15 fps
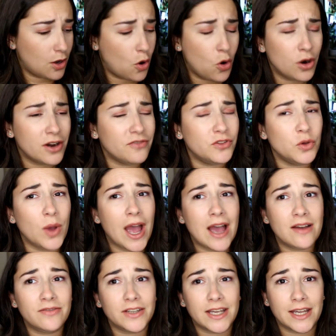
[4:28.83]
Or if you
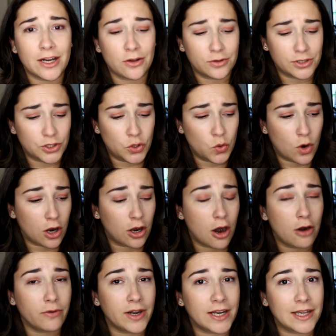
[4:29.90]
have kiddos who are
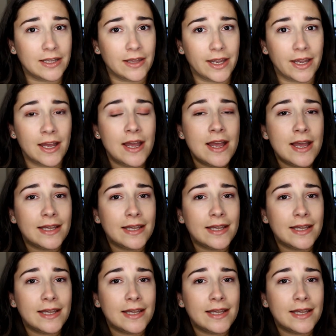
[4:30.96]
already like